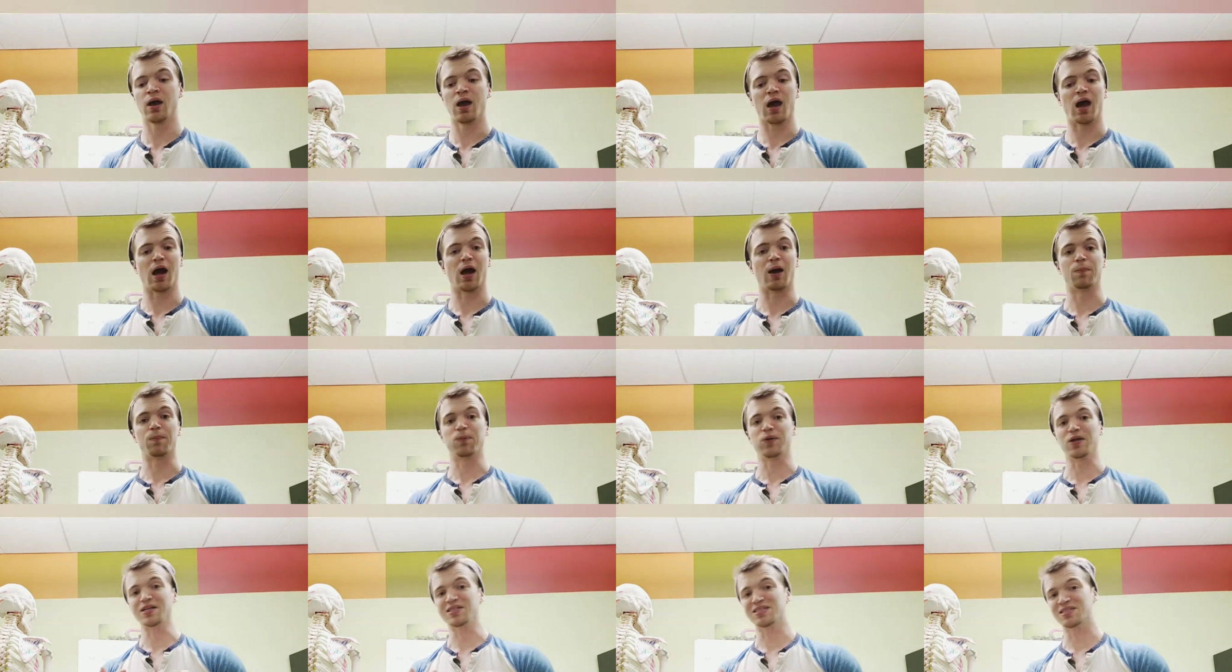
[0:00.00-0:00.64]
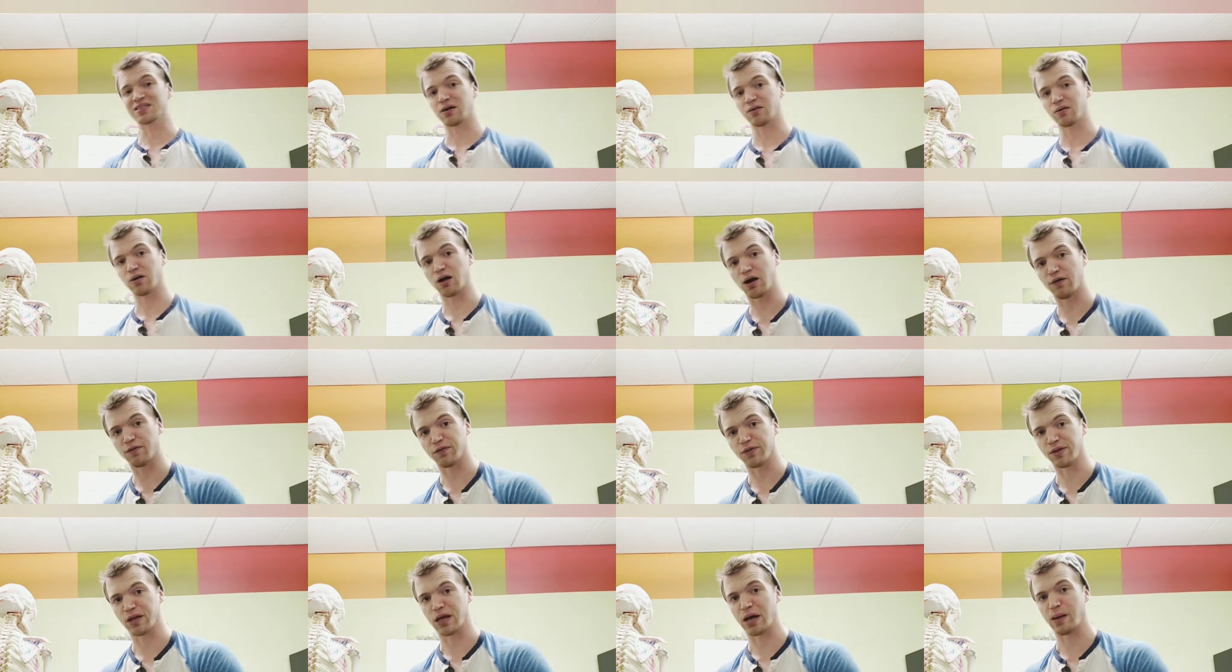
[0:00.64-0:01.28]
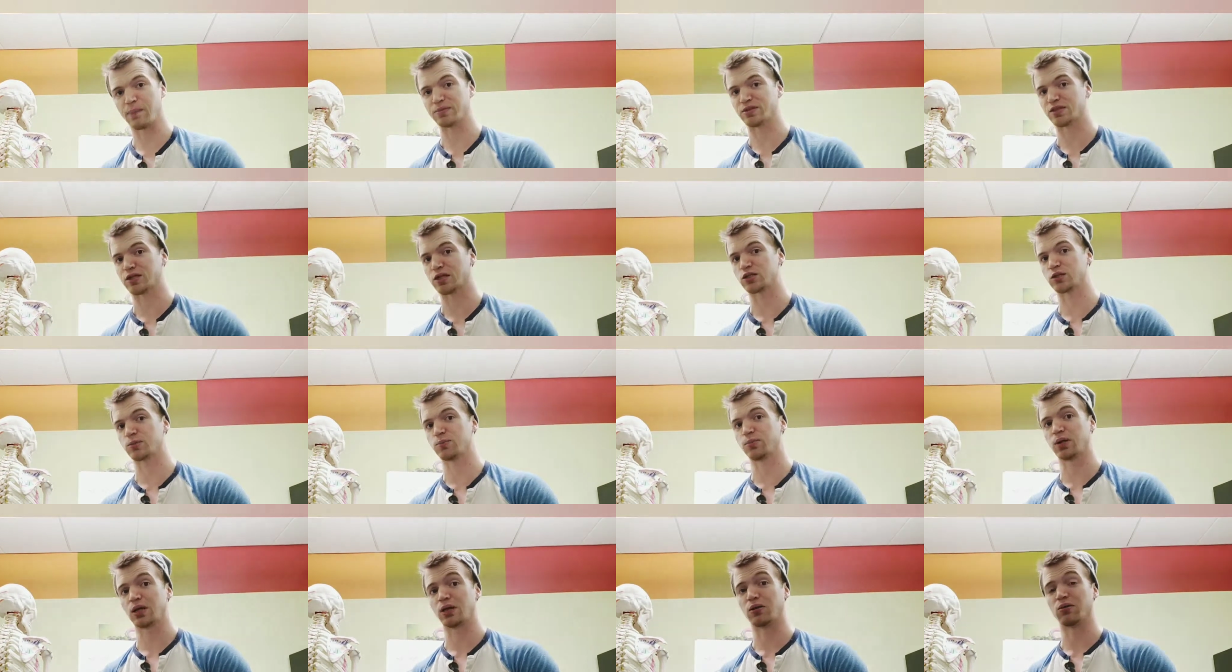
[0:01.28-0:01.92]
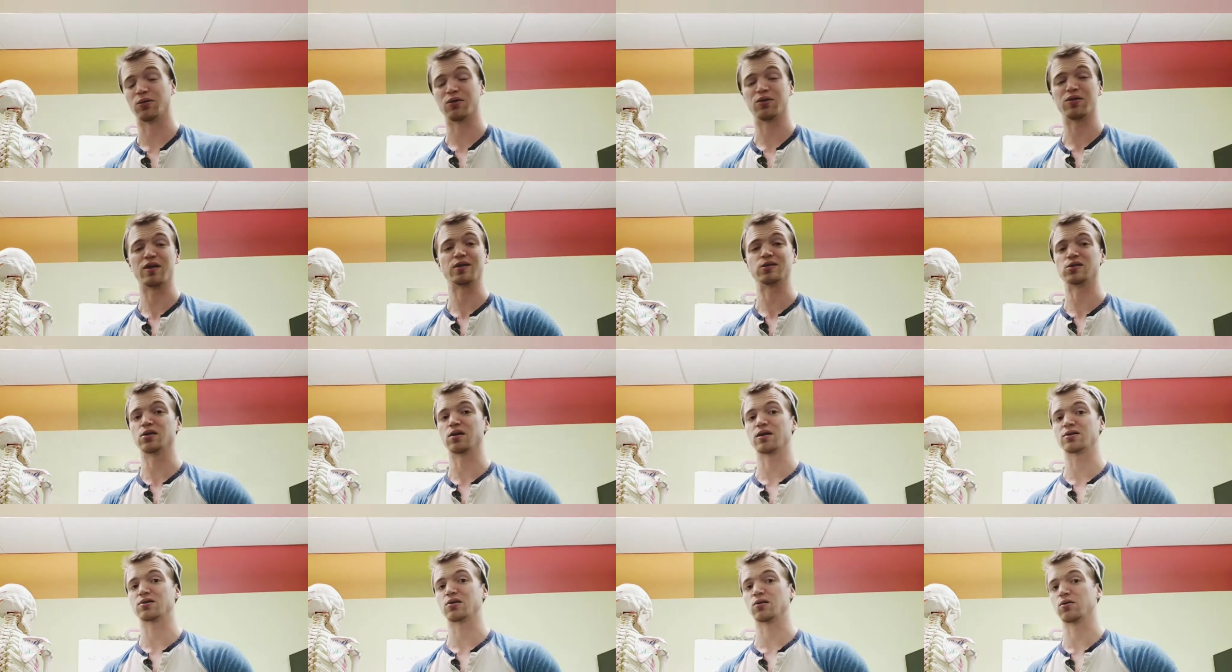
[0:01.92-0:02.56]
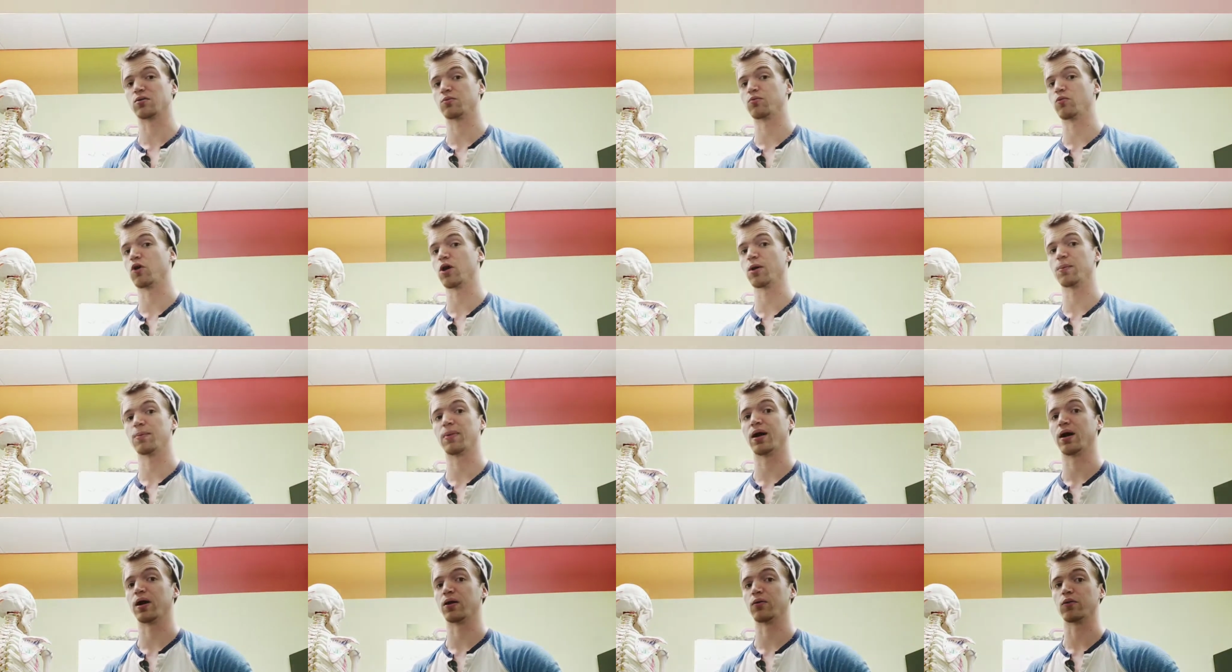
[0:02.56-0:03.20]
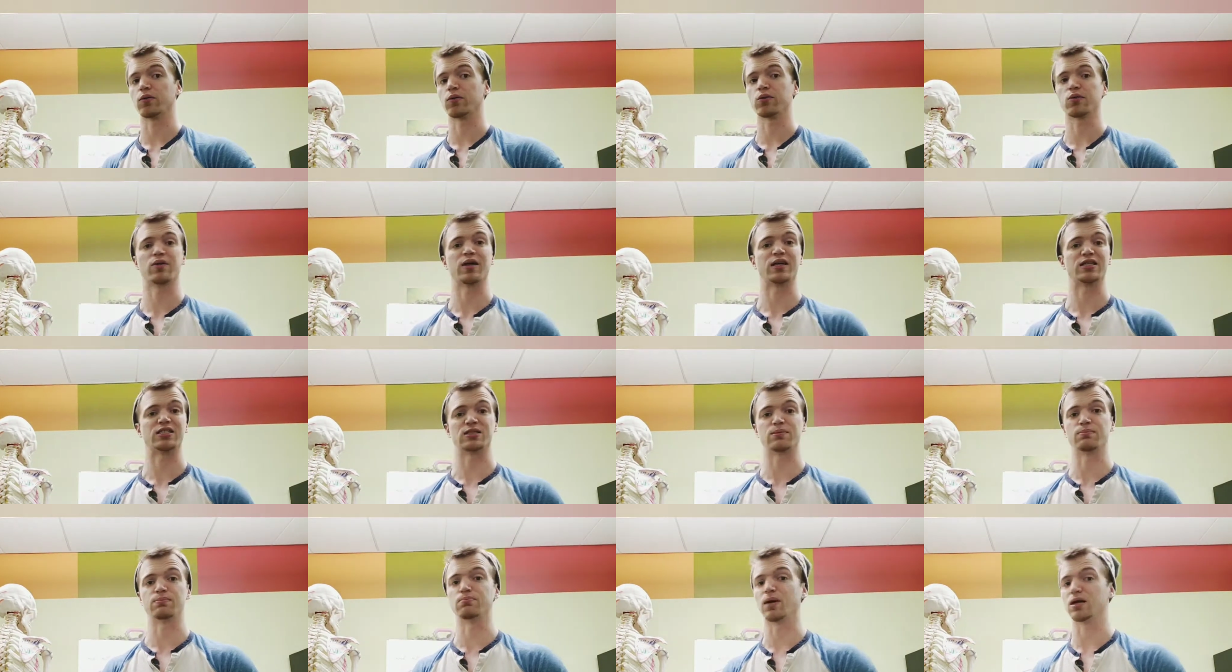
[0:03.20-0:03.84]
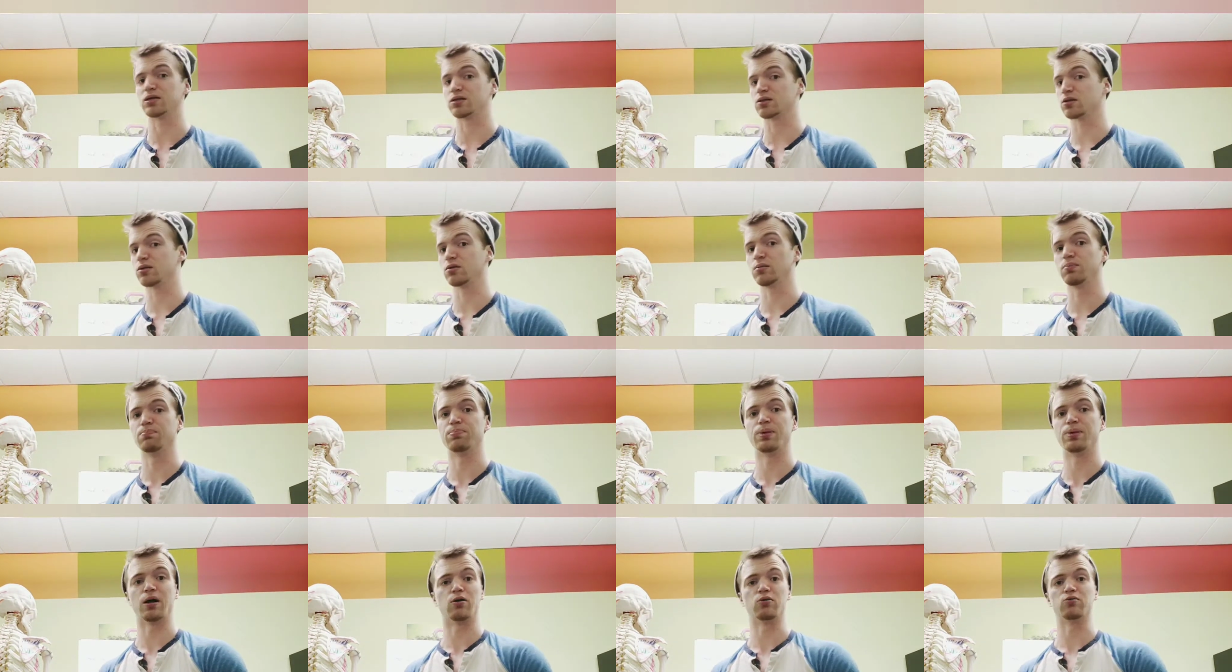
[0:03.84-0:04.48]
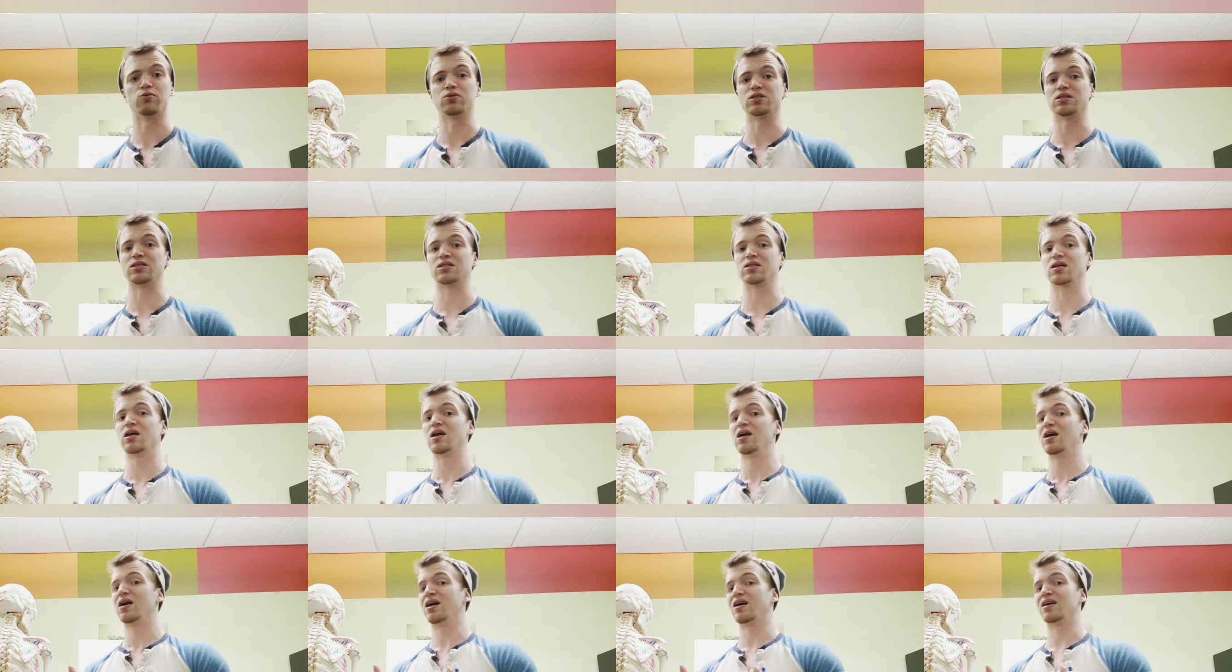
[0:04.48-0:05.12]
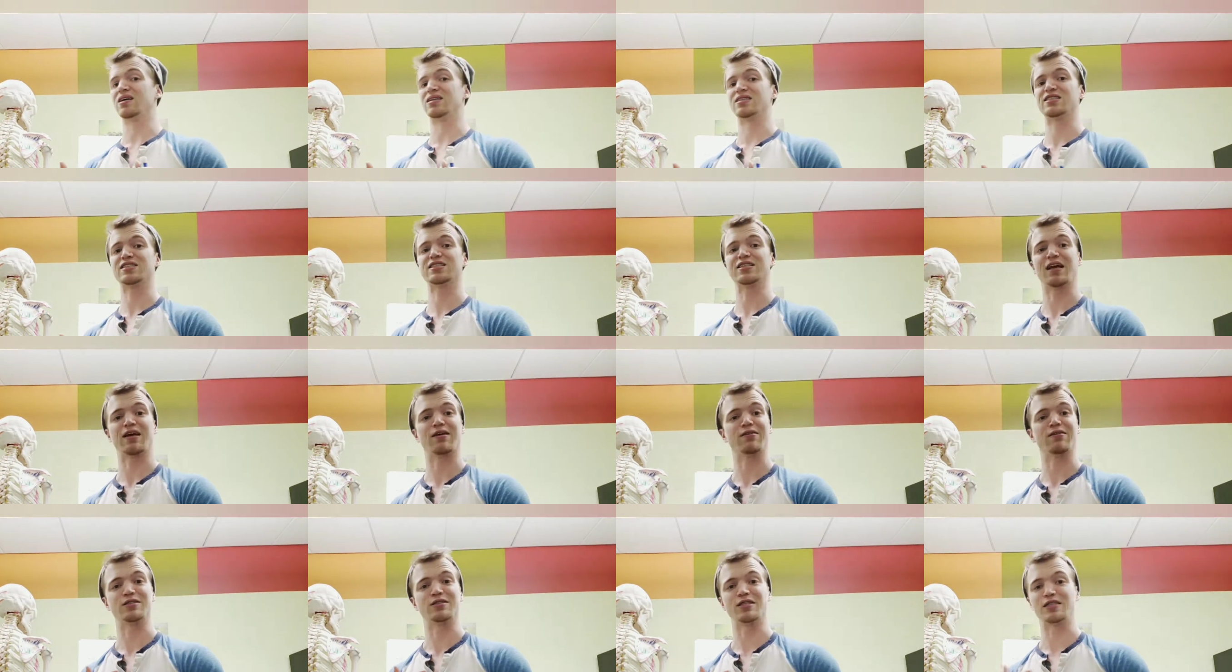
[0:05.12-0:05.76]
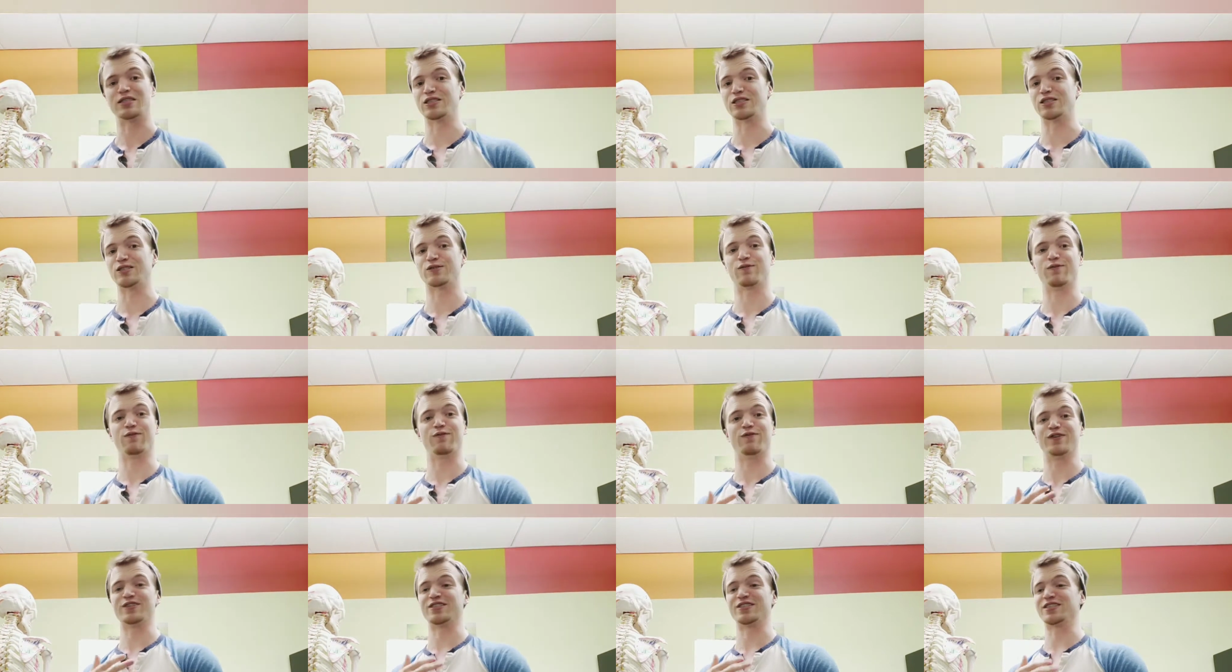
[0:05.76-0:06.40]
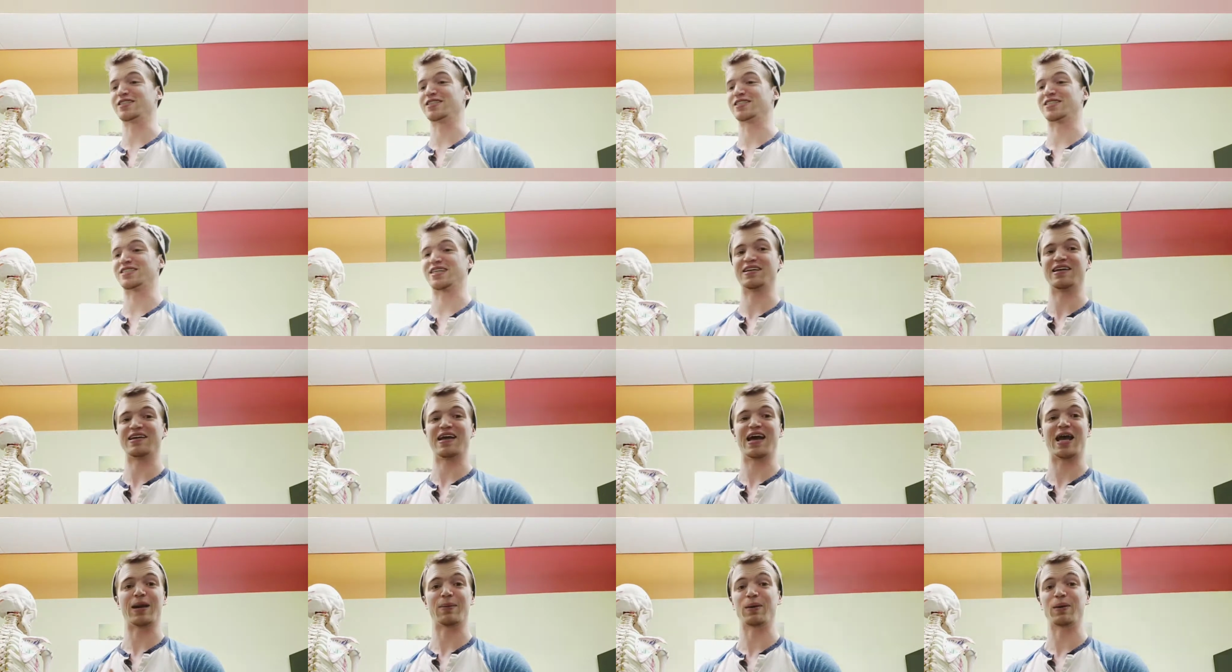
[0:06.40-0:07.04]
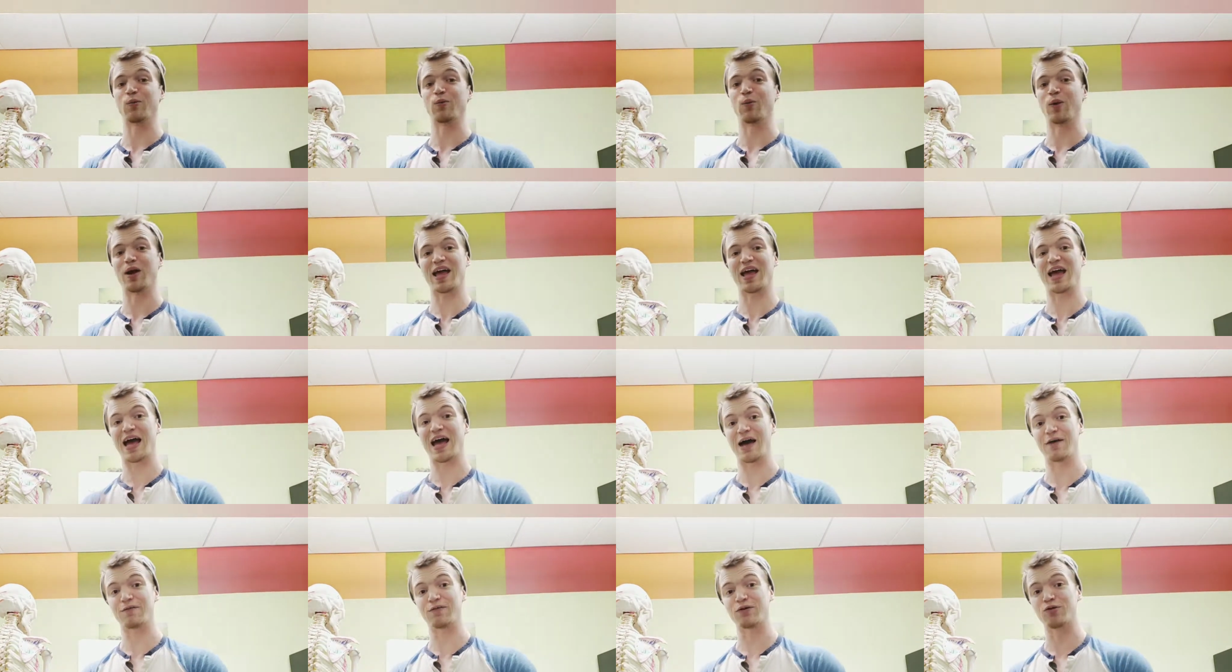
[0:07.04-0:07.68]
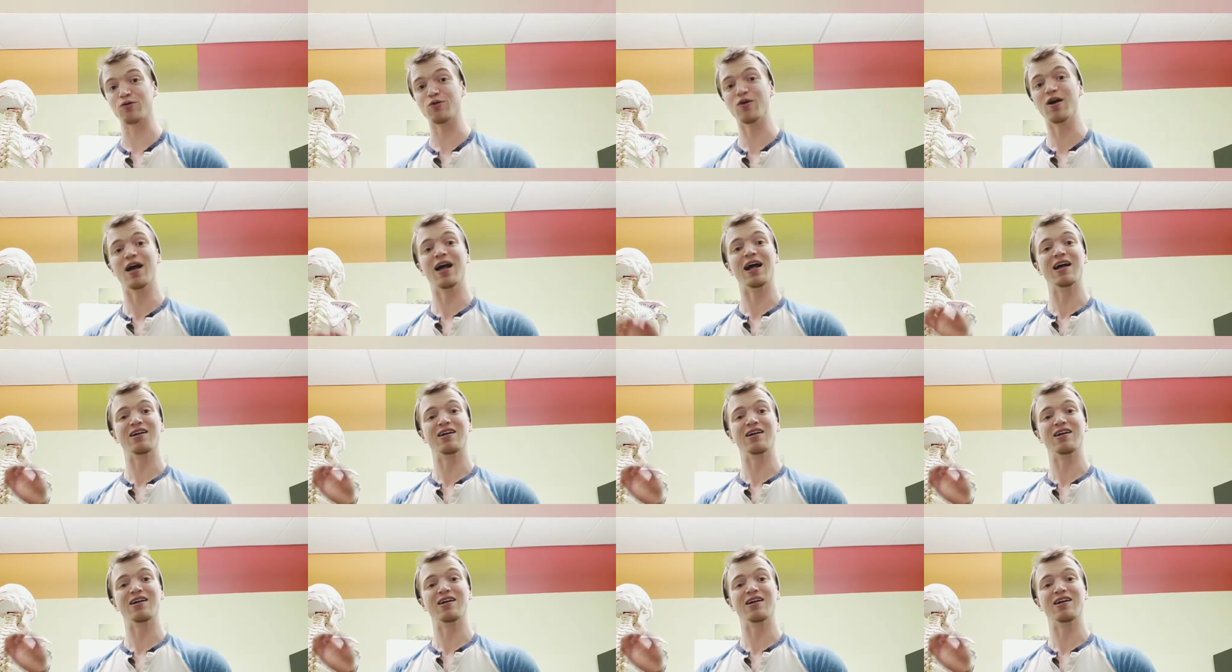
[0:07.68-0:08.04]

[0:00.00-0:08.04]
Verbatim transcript: Uh, please sound off in the comment section below on things you'd like to learn more about, whether that's muscle, bones, Uh, skeletons, physics, anatomy, what have you.